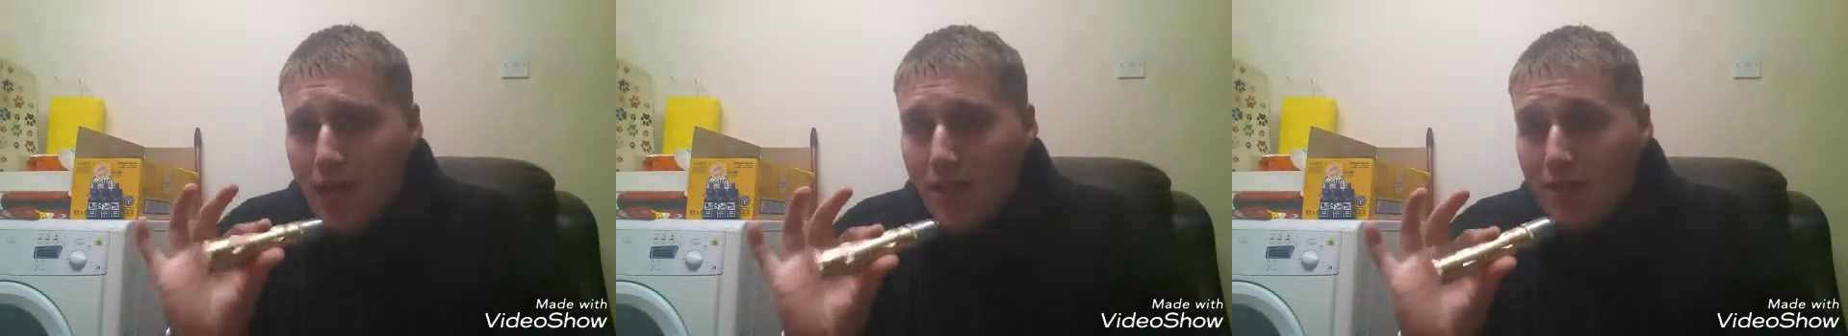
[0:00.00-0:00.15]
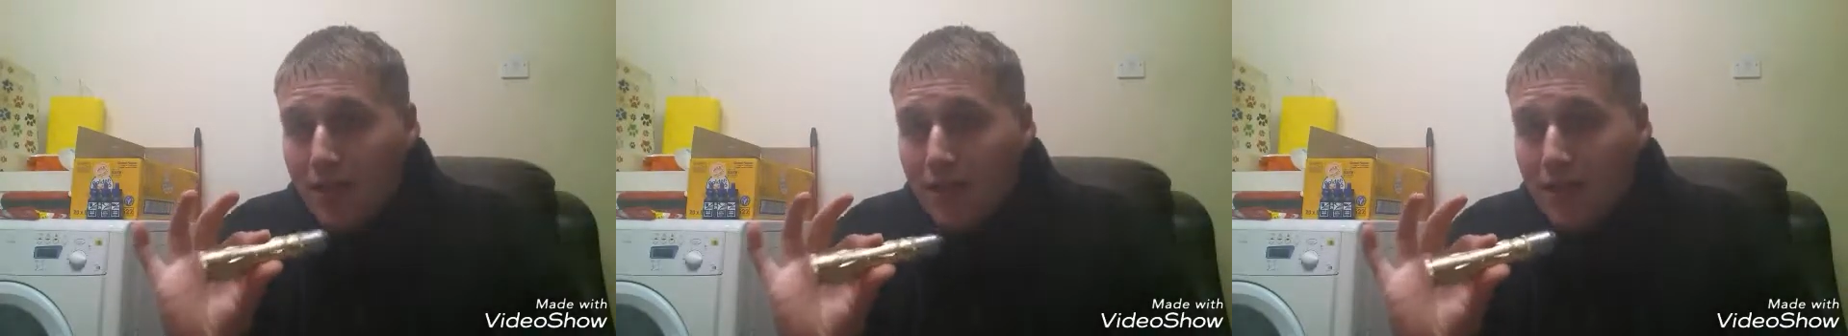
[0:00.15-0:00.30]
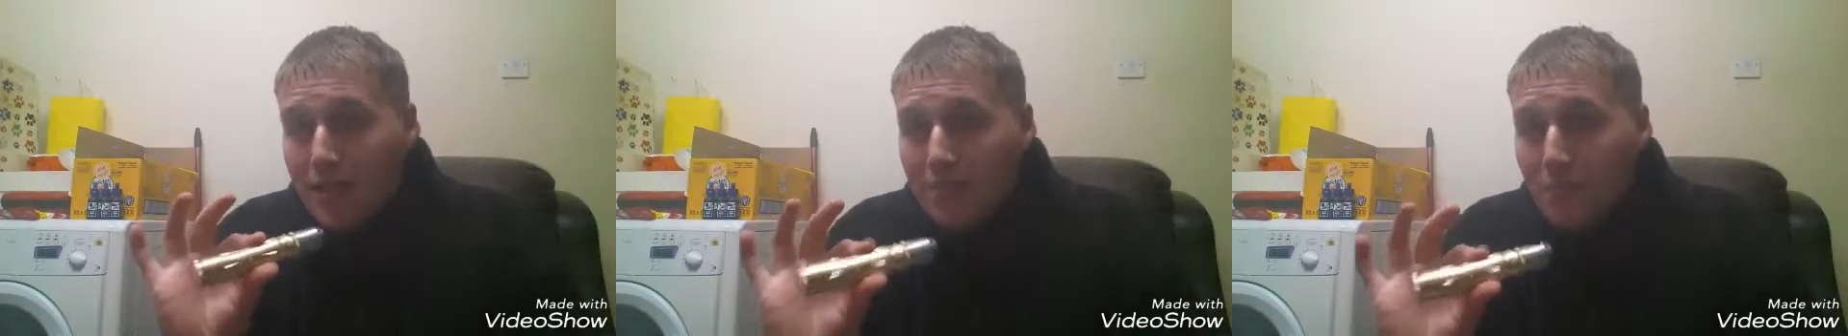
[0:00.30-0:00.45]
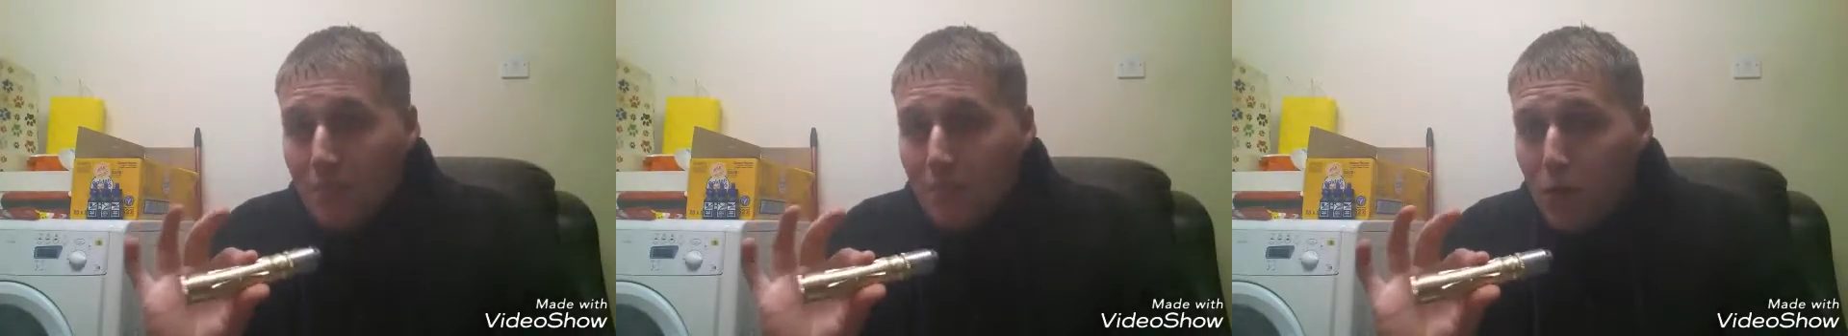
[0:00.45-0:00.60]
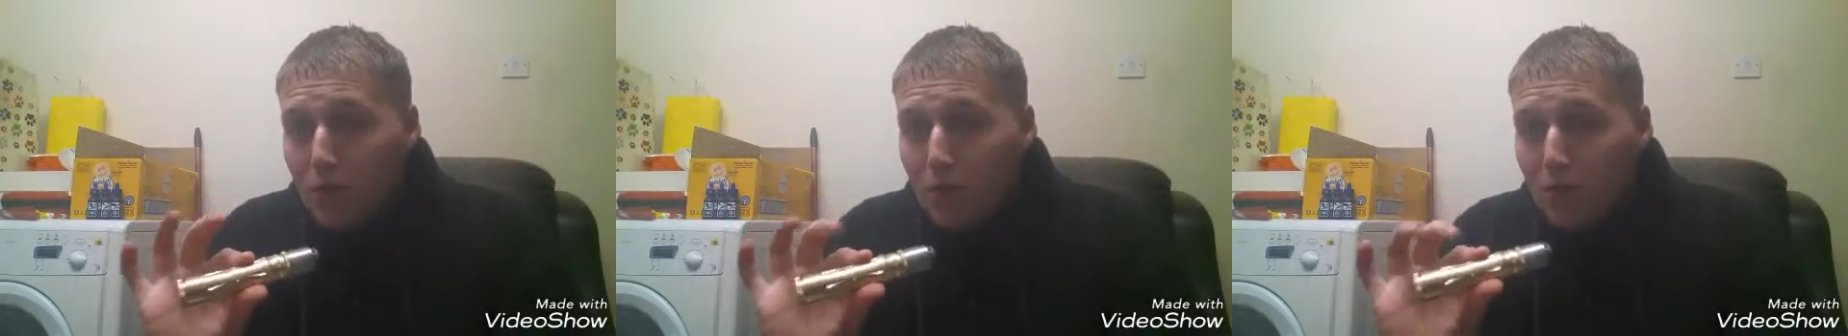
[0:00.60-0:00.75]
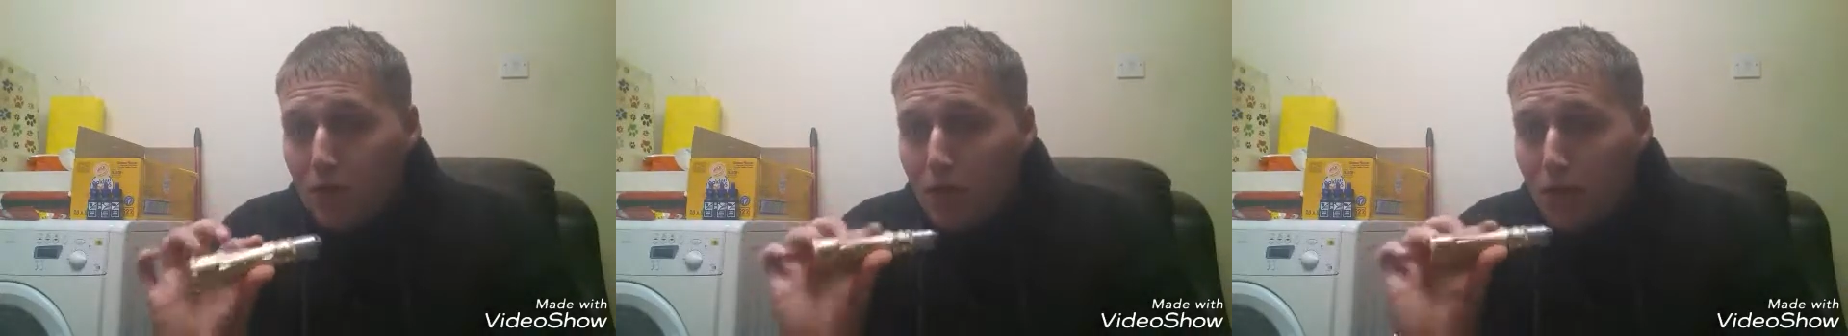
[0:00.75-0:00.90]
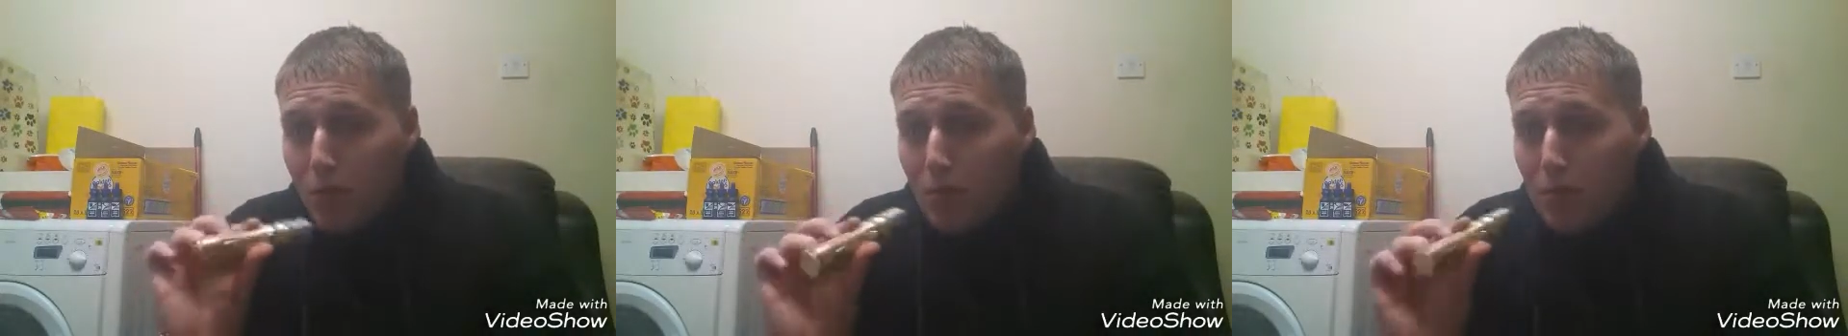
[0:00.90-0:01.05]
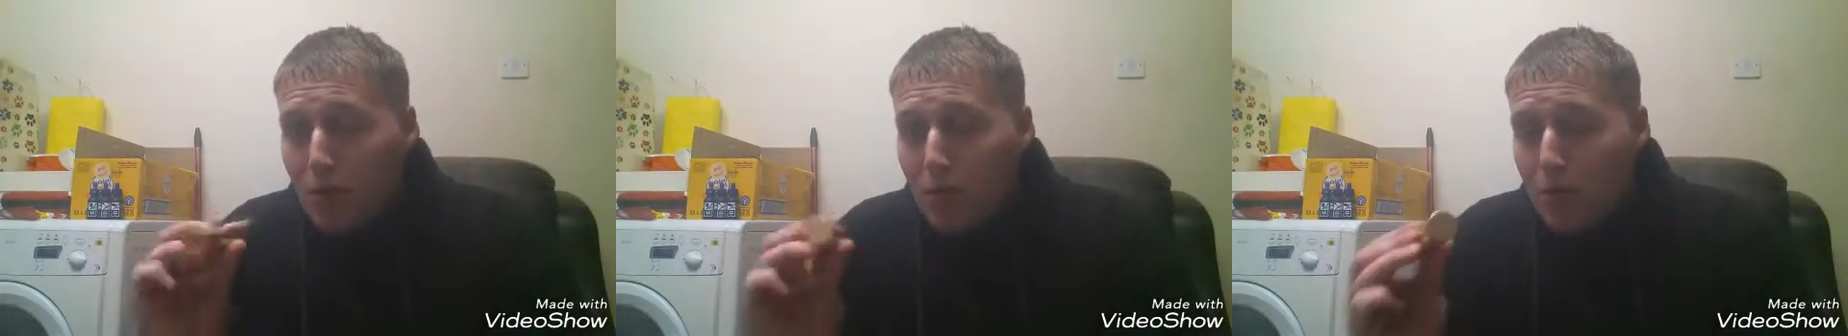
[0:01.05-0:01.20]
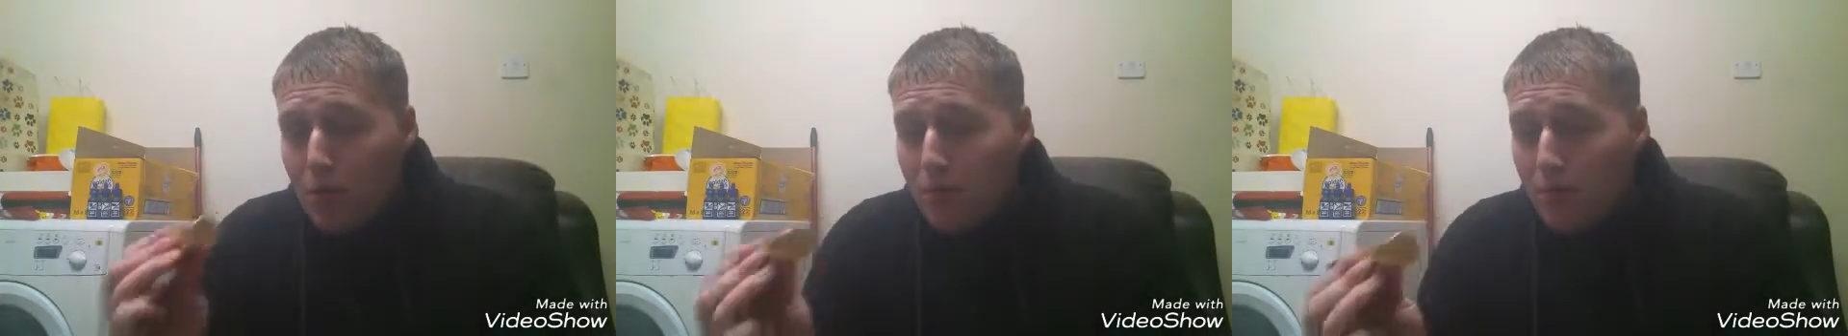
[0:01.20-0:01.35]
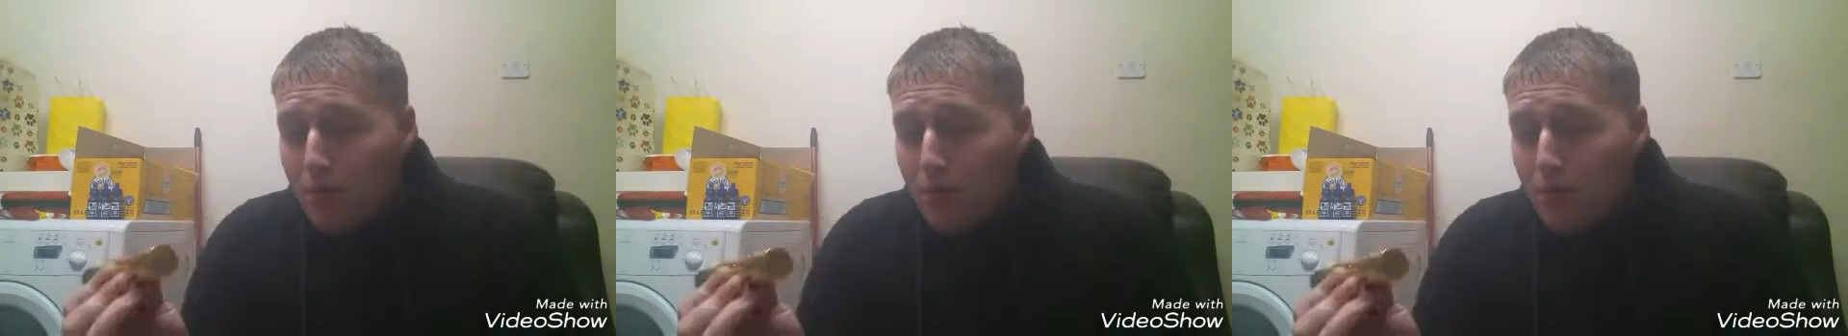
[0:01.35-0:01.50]
I've had this mod for
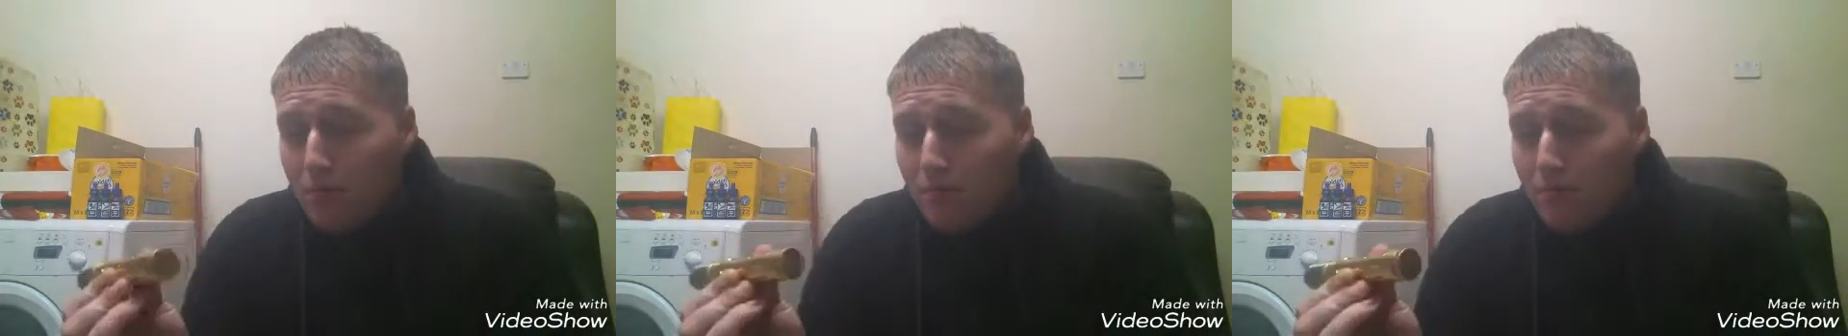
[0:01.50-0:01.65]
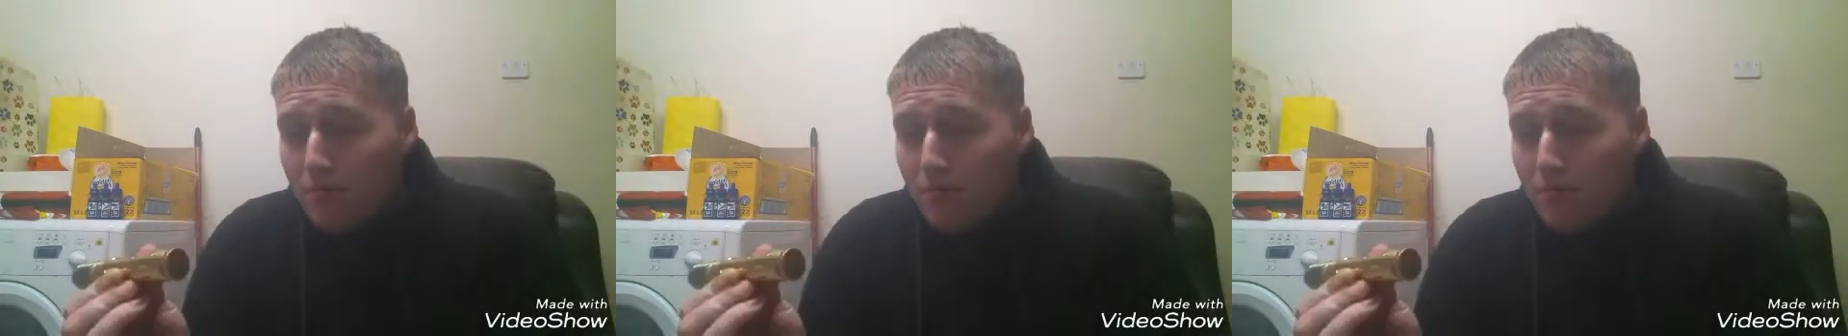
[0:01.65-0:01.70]
about